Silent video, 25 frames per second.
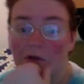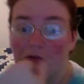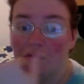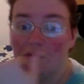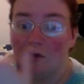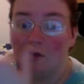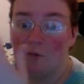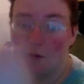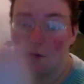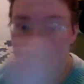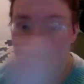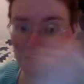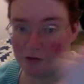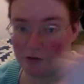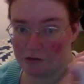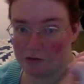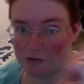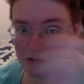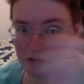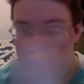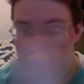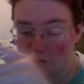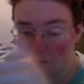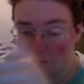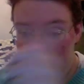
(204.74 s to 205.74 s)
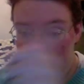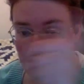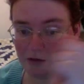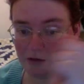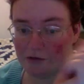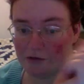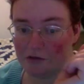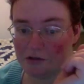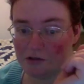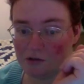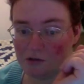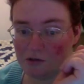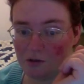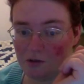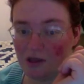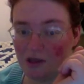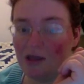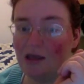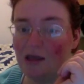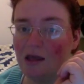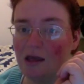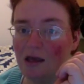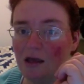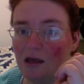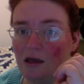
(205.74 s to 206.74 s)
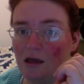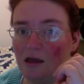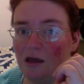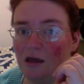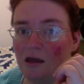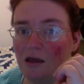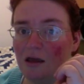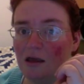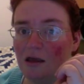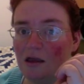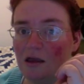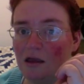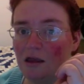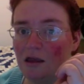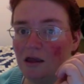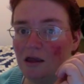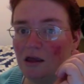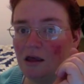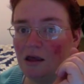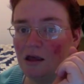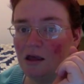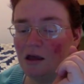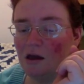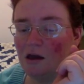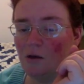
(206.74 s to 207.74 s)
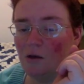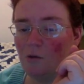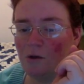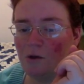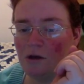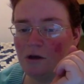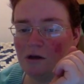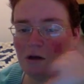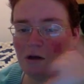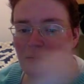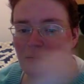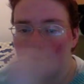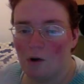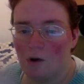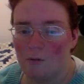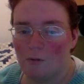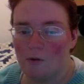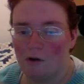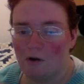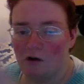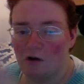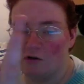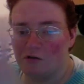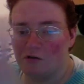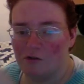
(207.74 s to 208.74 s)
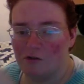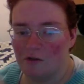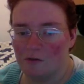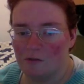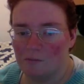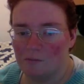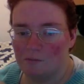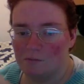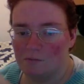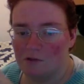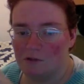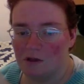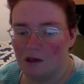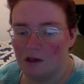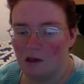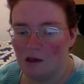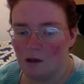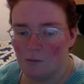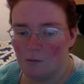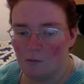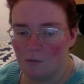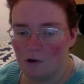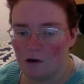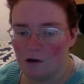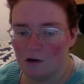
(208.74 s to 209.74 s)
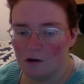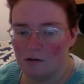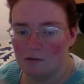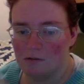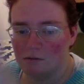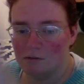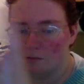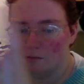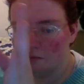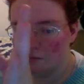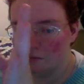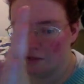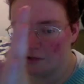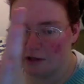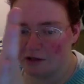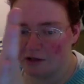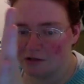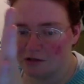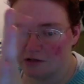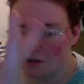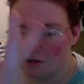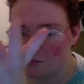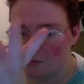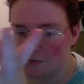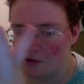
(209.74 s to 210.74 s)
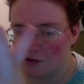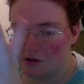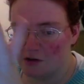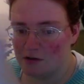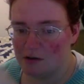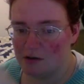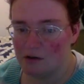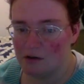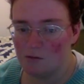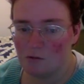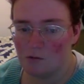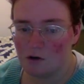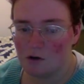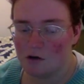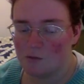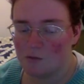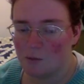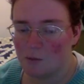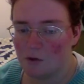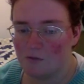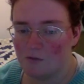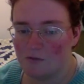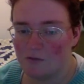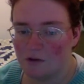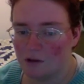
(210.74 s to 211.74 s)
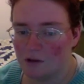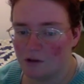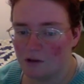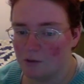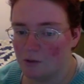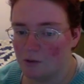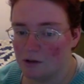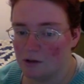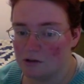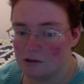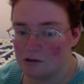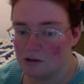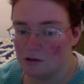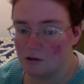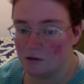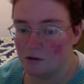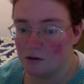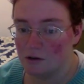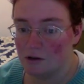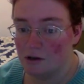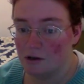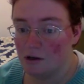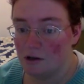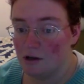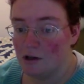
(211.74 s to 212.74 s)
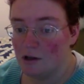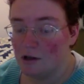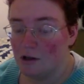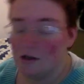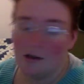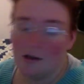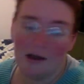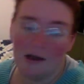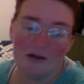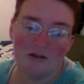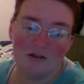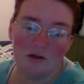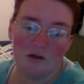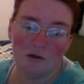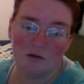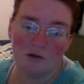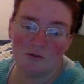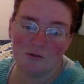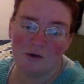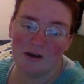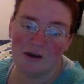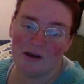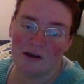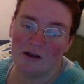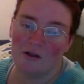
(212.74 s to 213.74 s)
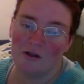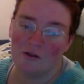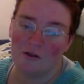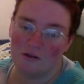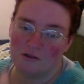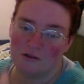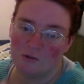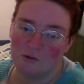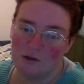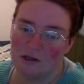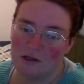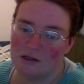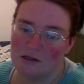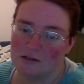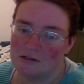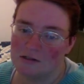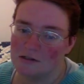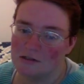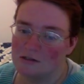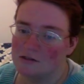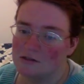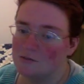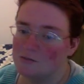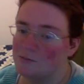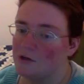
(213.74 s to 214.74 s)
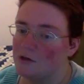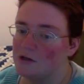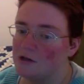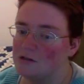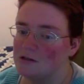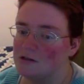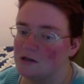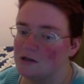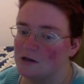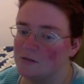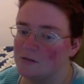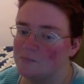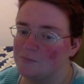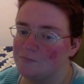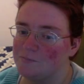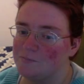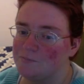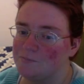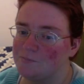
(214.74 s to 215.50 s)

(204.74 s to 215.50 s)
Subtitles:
way, you may notice there's no yellow this week. Yeah, we ended up wiping off the camera lens up there, and it worked perfectly well. So last week was bright yellow, this week isn't. But, and